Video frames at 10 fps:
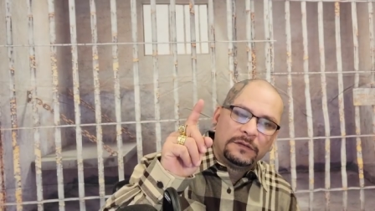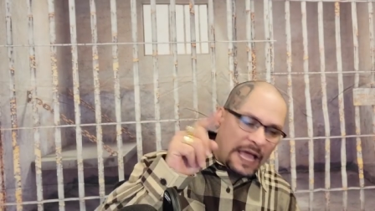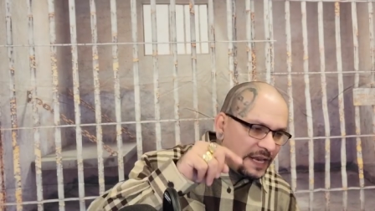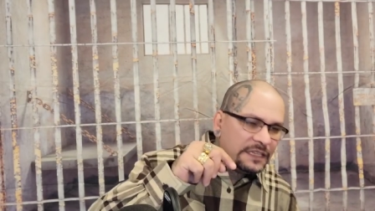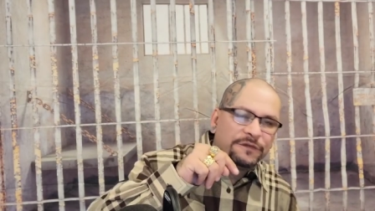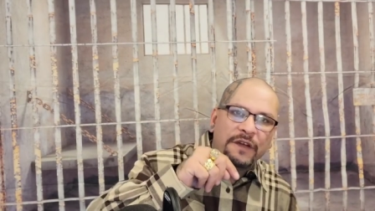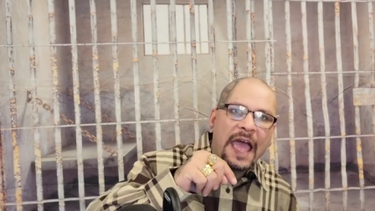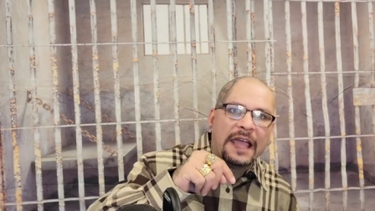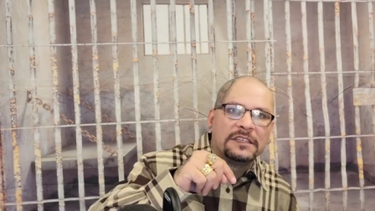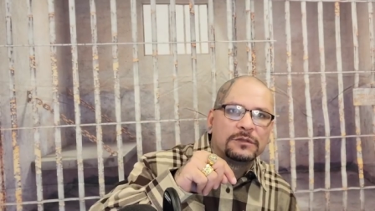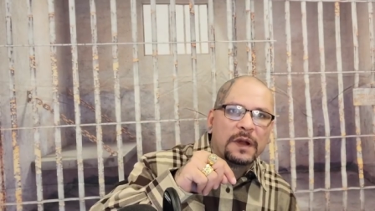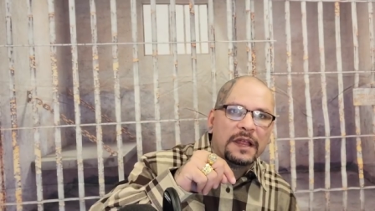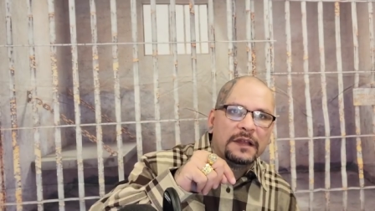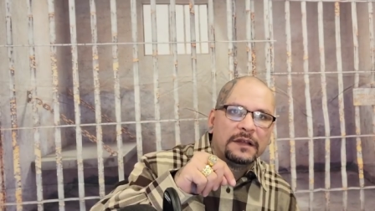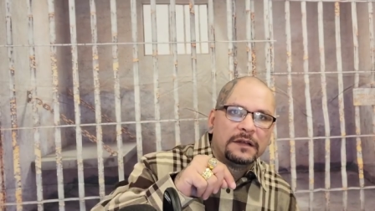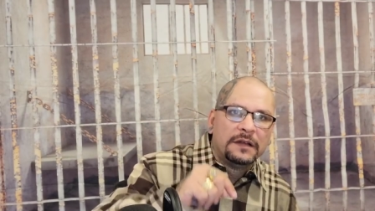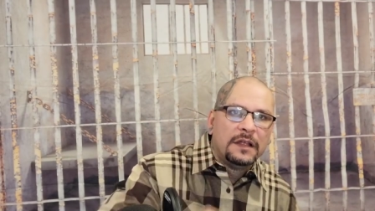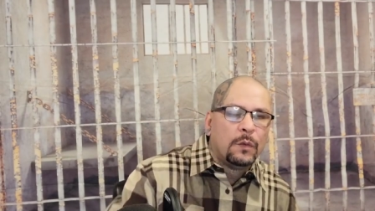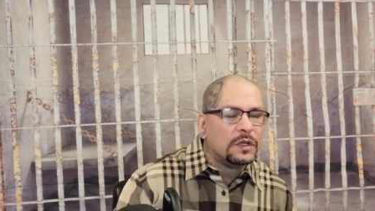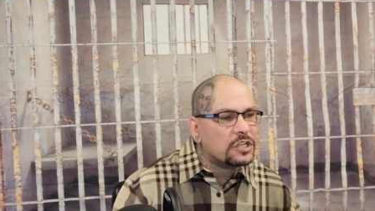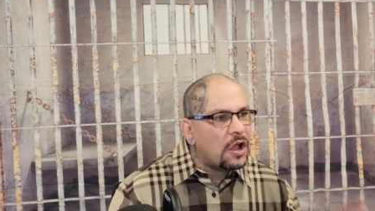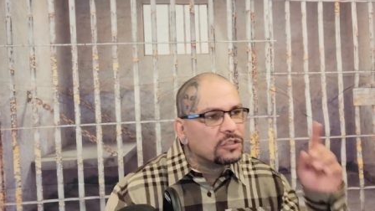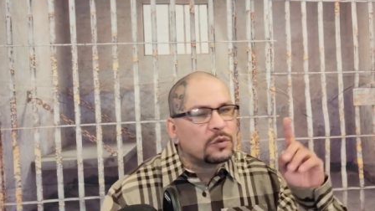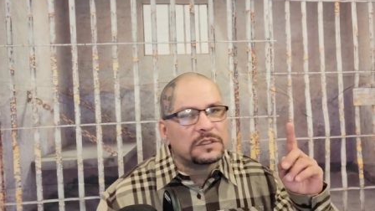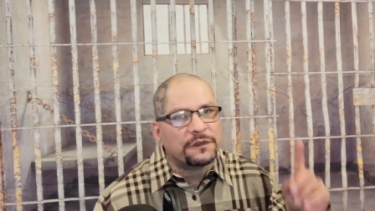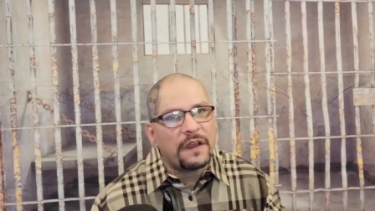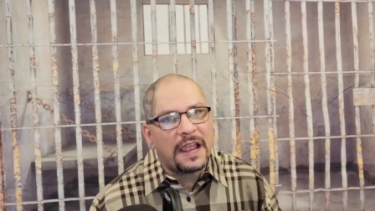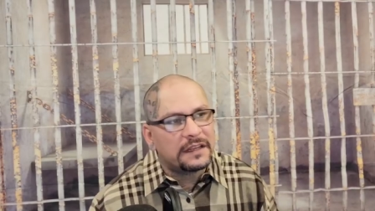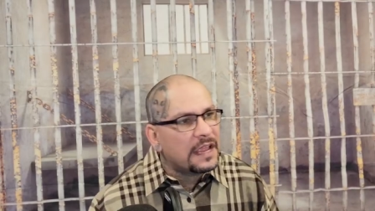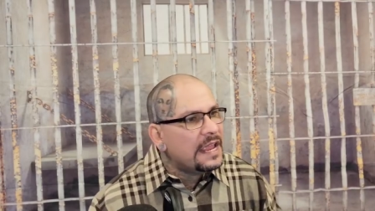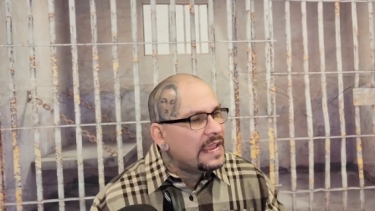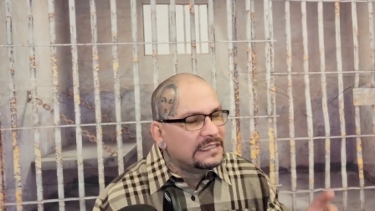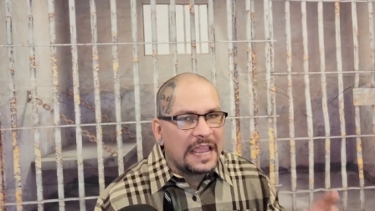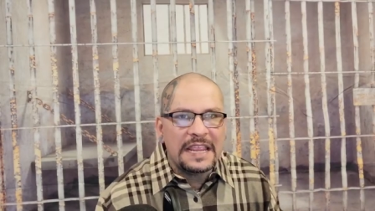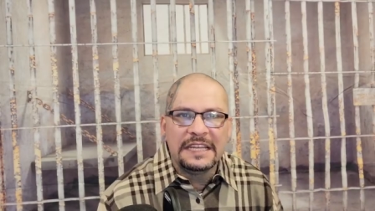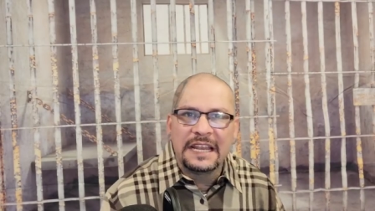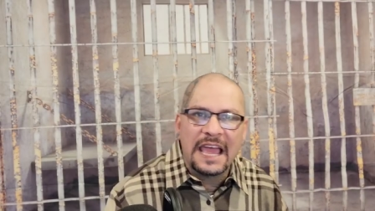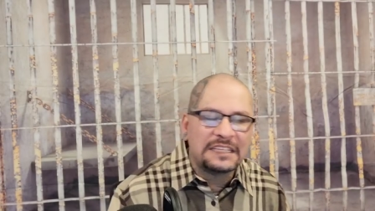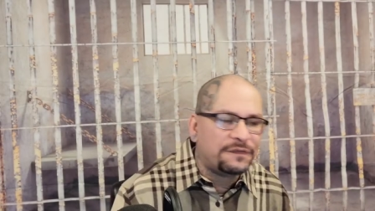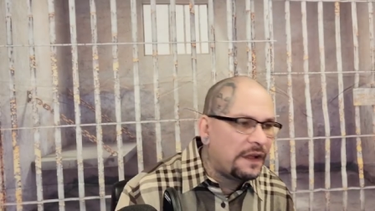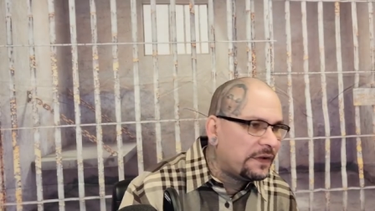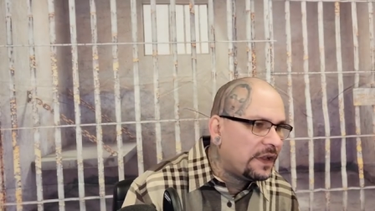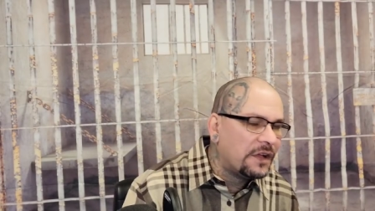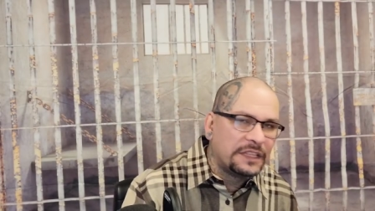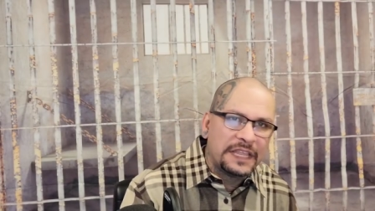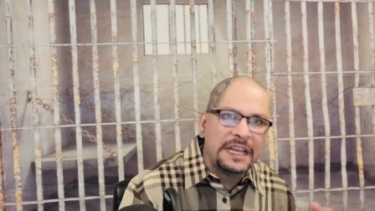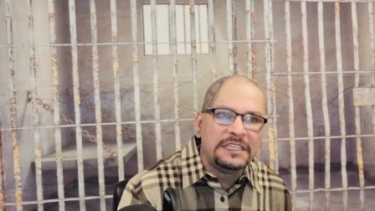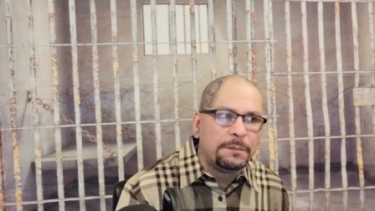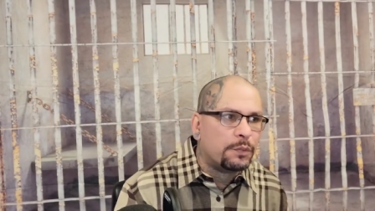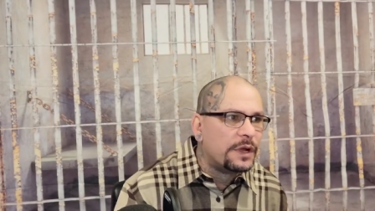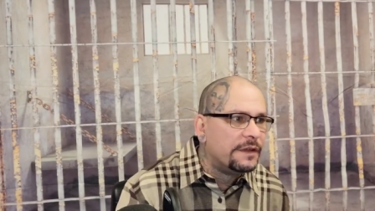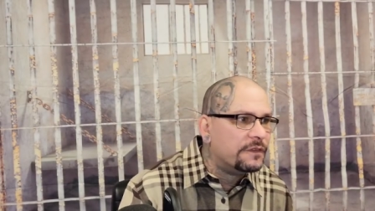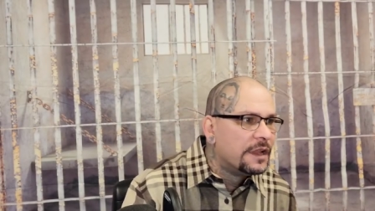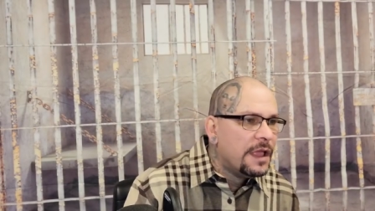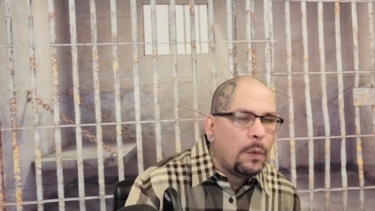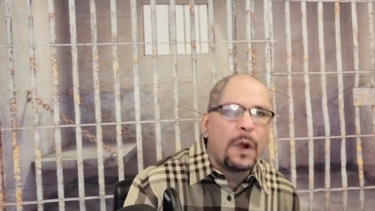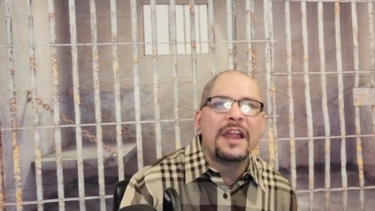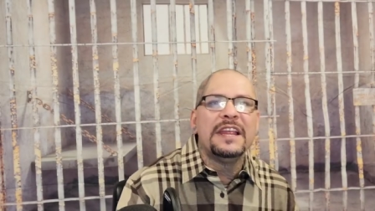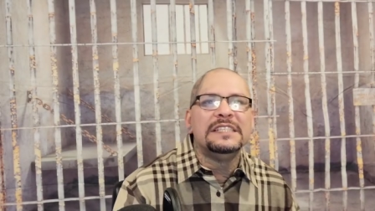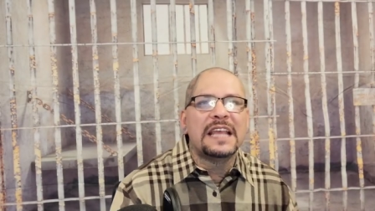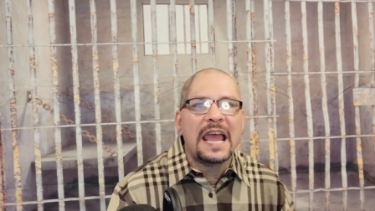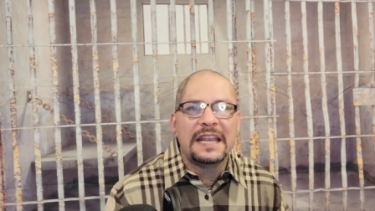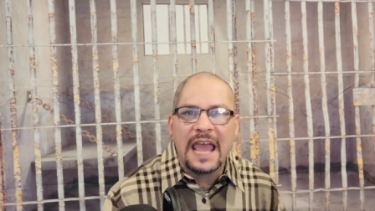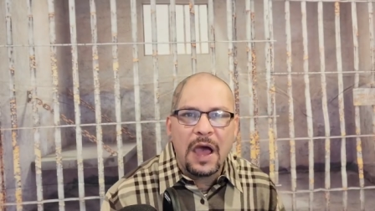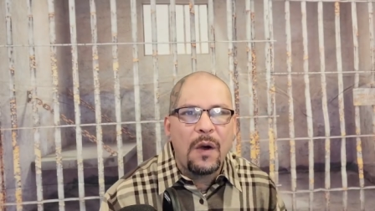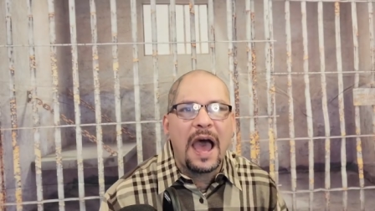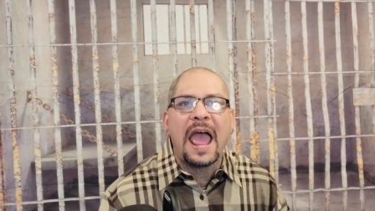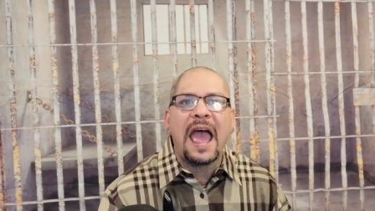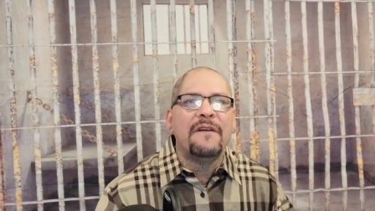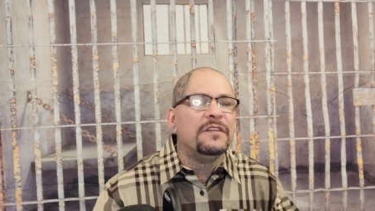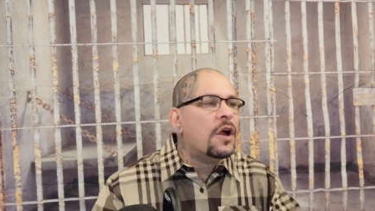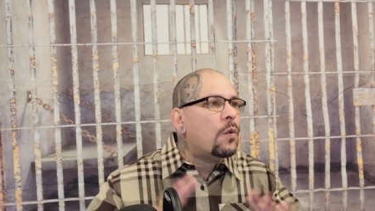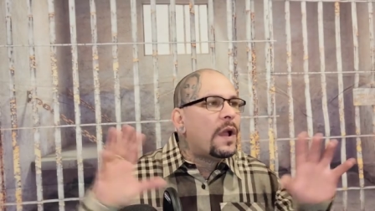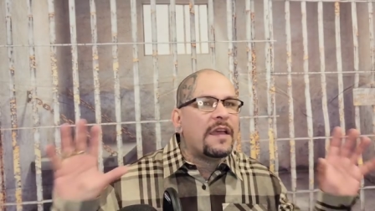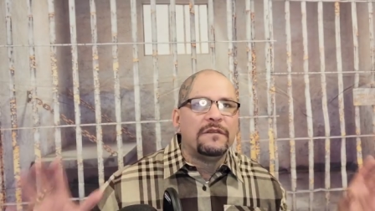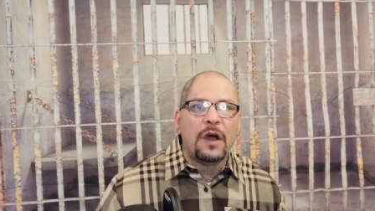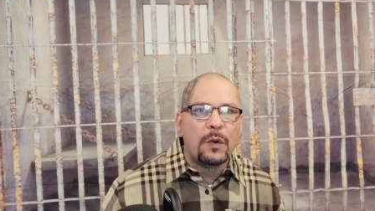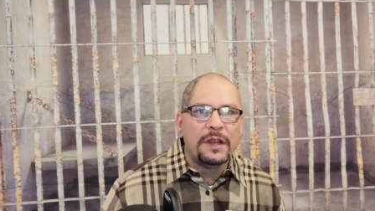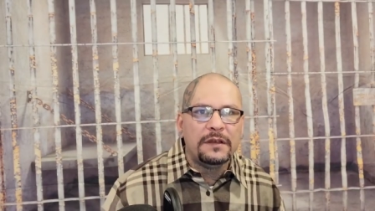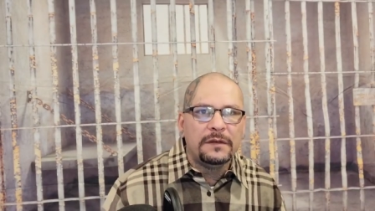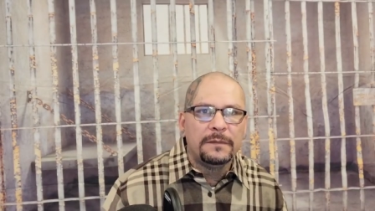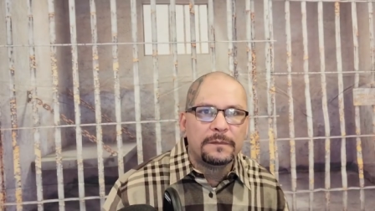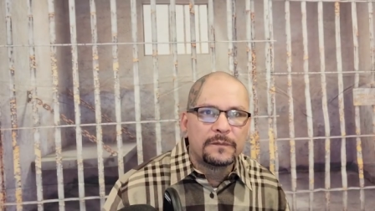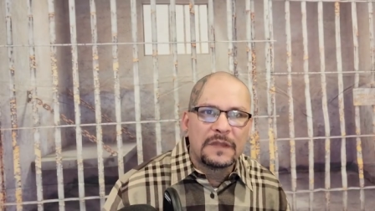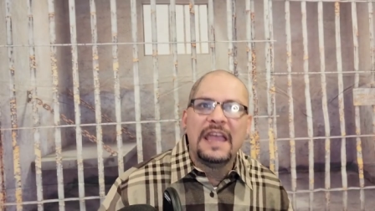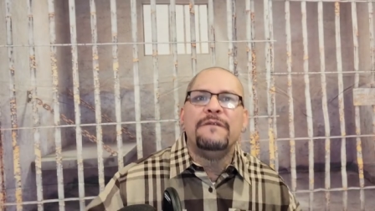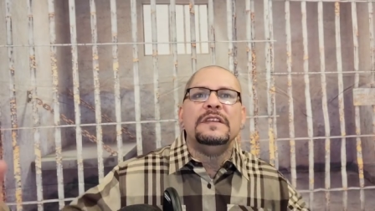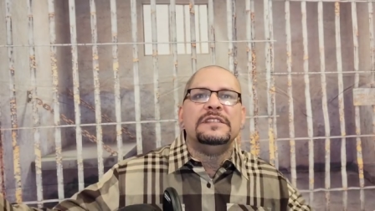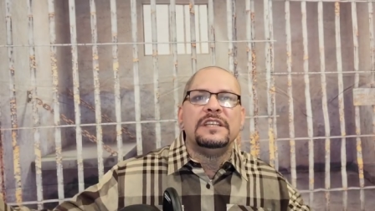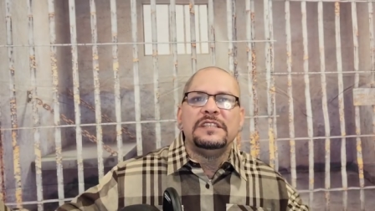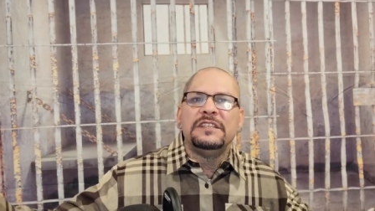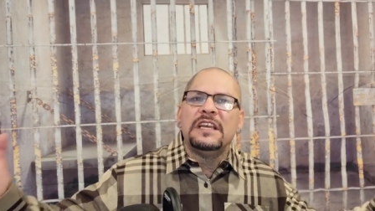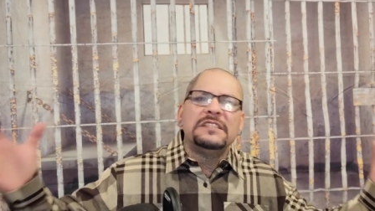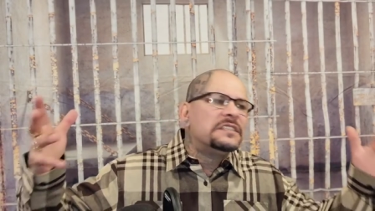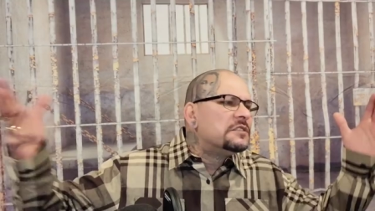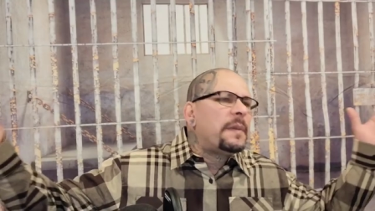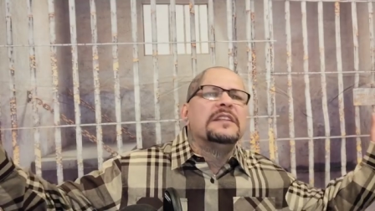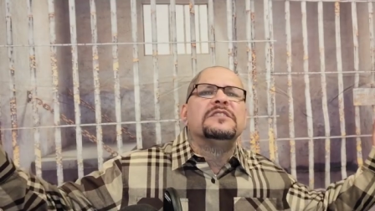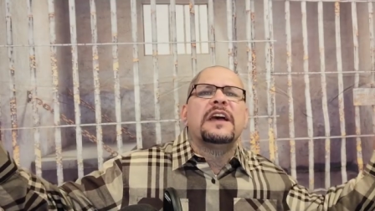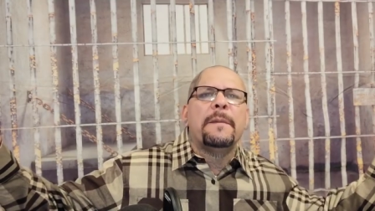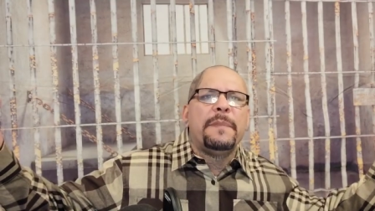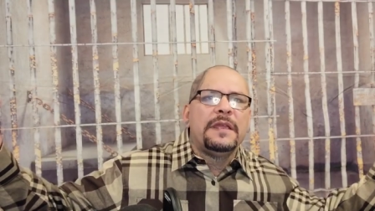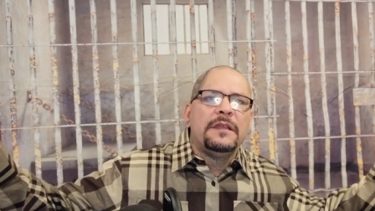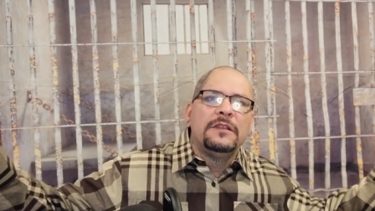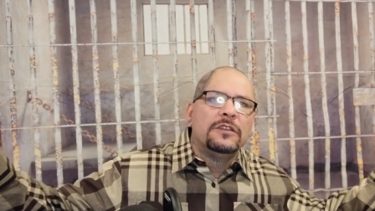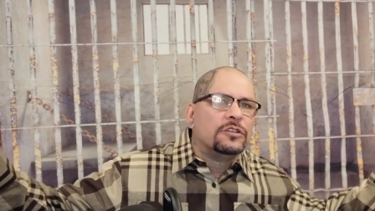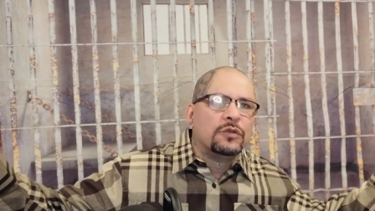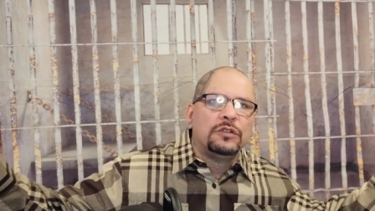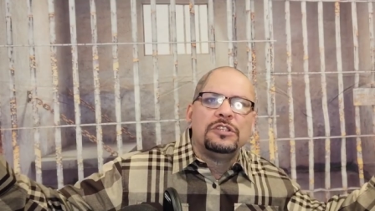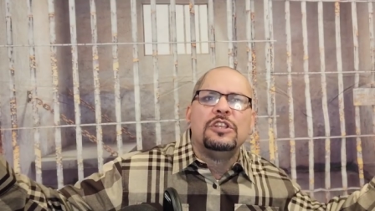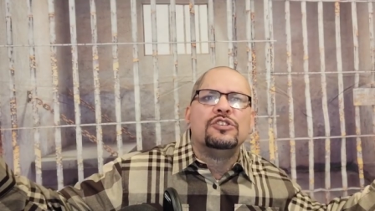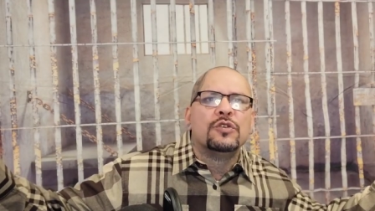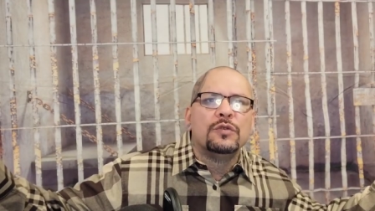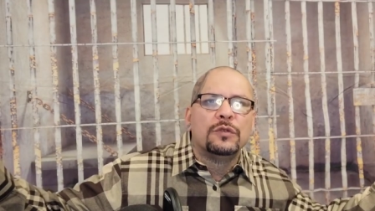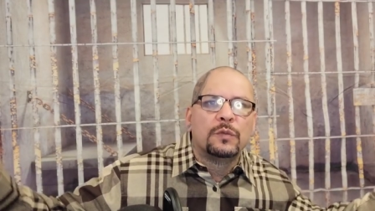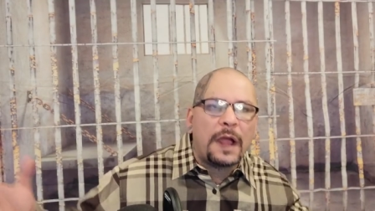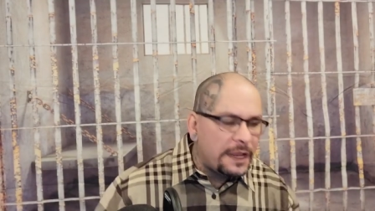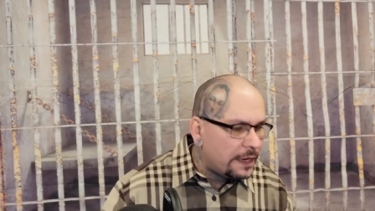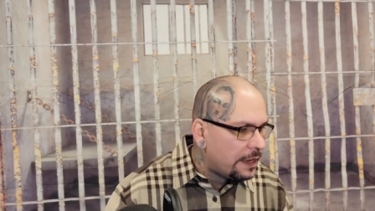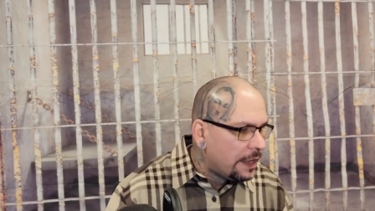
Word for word: That is facts, right? What's also a fact is that he didn't last very long and then he debriefed. Where he's at now, I have no way of knowing. If he sees this, Spansa Epi, the truth is the truth, right?